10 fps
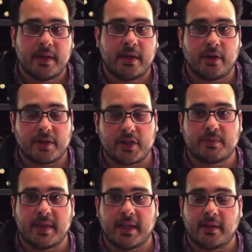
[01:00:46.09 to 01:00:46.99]
or excuse
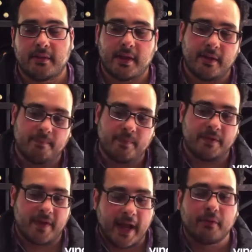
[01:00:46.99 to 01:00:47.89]
me, the, the, the,
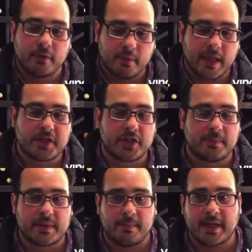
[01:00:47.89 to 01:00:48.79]
vine root relationship
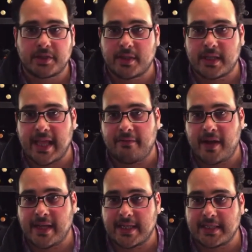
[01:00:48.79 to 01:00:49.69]
to make sure that that
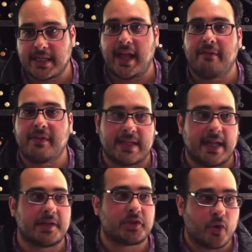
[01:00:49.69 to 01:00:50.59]
vine stays alive and is not
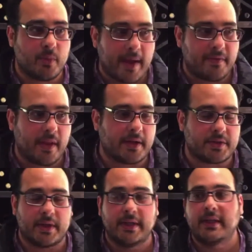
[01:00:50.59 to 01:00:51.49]
destroyed by phylloxera.
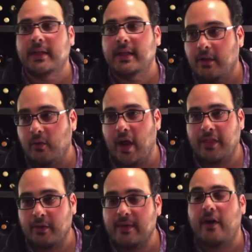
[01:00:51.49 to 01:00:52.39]
I
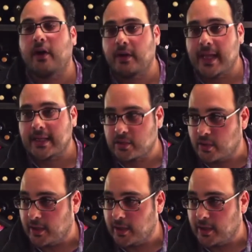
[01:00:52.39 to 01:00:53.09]
think we've all heard that story.